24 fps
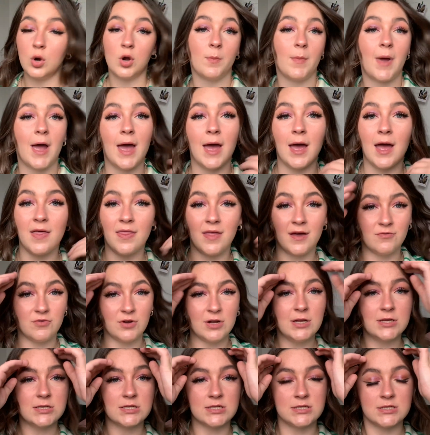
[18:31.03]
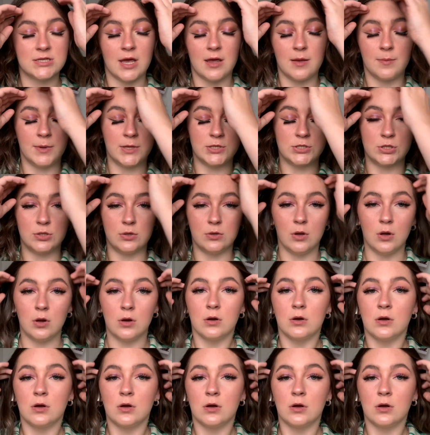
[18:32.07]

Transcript: all of my hair. That really didn't take me too